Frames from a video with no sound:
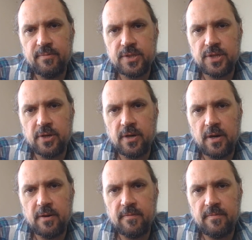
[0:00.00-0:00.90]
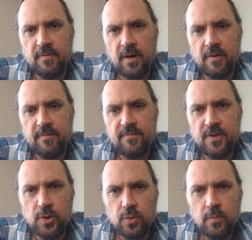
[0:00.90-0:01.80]
which are
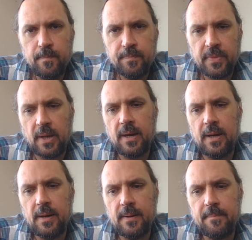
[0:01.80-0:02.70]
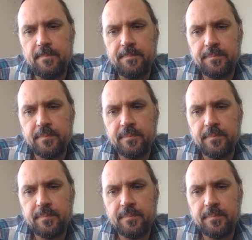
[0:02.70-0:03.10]
few, and